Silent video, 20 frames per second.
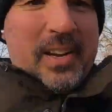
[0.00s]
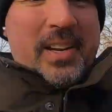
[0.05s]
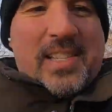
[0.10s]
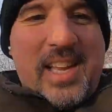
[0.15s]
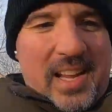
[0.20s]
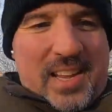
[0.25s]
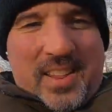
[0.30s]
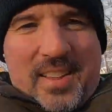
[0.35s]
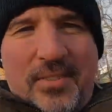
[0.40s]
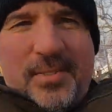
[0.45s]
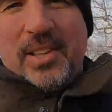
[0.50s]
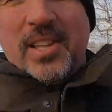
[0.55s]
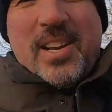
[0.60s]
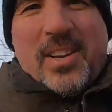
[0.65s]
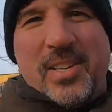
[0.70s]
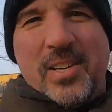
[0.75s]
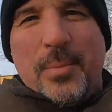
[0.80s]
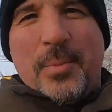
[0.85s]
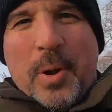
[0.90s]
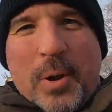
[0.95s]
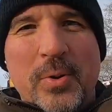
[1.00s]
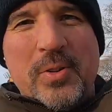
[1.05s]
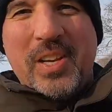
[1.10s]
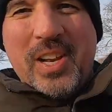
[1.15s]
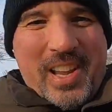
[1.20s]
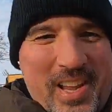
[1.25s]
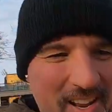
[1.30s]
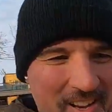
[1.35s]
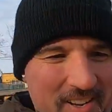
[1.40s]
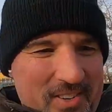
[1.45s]
executive and leadership coach
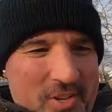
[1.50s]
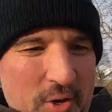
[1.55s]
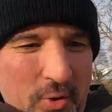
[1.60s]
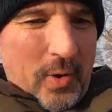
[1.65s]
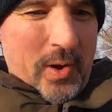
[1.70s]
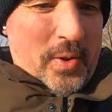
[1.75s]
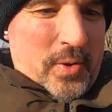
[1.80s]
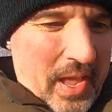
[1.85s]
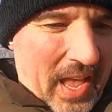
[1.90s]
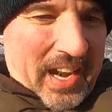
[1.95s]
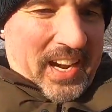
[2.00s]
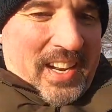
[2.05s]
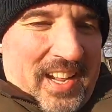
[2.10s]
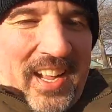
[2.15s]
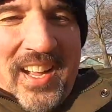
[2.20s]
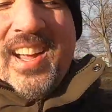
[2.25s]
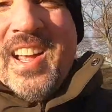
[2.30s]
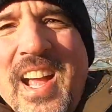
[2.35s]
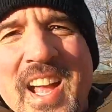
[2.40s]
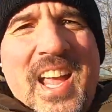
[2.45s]
in Toronto, Canada,